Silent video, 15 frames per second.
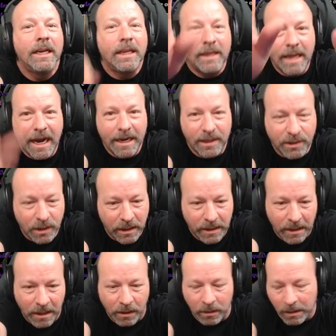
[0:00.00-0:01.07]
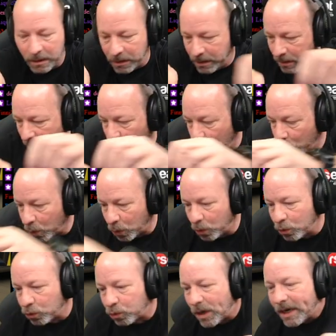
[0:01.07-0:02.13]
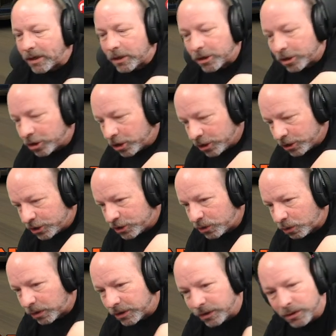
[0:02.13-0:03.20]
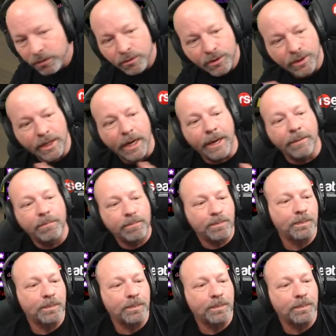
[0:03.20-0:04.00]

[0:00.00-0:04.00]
That is a, a, a world record short news day.